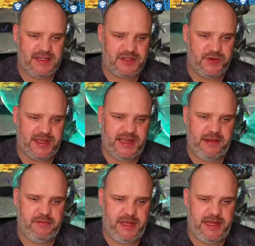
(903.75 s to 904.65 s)
good a
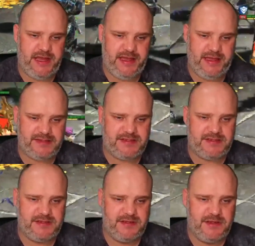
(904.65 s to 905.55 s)
carry
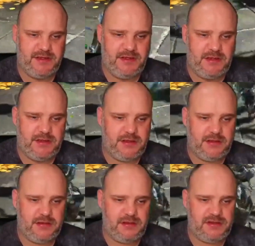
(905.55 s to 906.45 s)
as
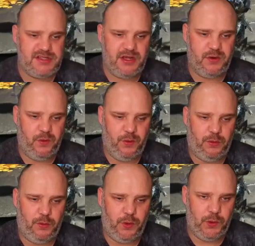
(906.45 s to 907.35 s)
Sil or
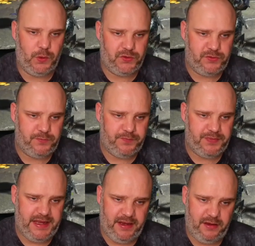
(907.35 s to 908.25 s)
Warlord.
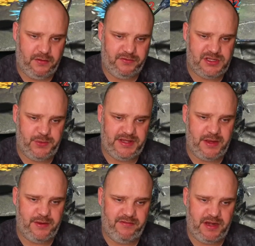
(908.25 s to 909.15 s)
and obviously we
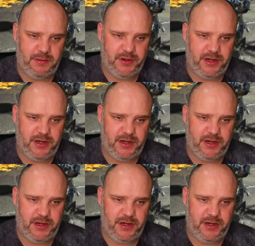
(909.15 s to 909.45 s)
don't have anybody to